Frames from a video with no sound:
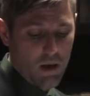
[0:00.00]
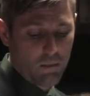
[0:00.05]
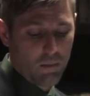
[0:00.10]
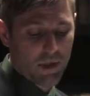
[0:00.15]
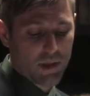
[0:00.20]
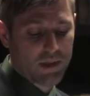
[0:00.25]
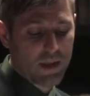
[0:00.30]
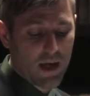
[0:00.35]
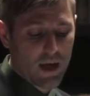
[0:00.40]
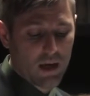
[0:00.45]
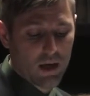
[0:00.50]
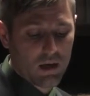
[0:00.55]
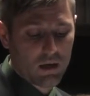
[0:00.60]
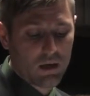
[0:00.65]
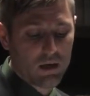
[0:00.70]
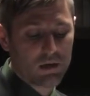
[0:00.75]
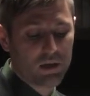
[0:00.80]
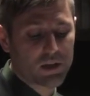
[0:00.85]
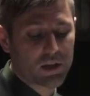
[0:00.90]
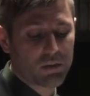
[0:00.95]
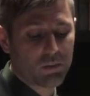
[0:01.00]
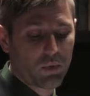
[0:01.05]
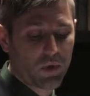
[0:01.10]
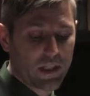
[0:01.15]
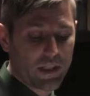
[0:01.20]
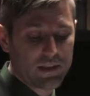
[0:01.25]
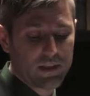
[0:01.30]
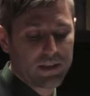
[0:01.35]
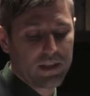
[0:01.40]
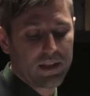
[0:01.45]
but then the
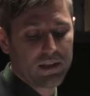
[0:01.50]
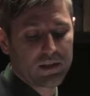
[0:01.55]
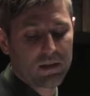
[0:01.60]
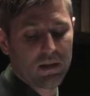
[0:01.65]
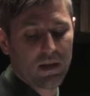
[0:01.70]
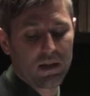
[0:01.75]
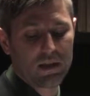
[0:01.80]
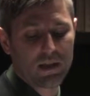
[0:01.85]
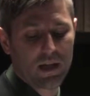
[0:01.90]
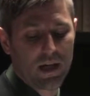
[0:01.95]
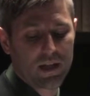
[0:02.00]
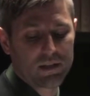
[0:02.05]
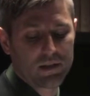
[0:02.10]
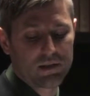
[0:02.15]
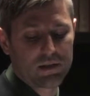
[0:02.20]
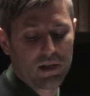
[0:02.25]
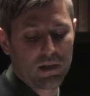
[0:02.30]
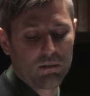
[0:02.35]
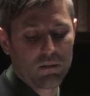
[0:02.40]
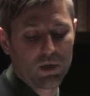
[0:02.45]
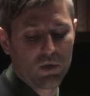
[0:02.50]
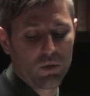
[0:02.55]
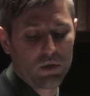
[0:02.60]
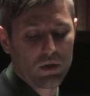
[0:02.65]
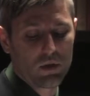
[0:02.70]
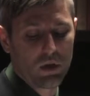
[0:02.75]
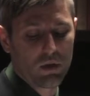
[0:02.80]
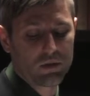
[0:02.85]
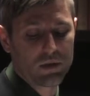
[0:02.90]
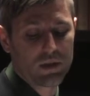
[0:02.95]
spring season entices him to
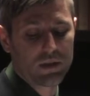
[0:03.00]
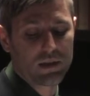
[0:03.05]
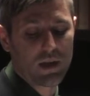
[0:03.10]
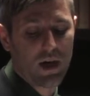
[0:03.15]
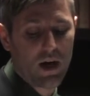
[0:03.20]
indulge his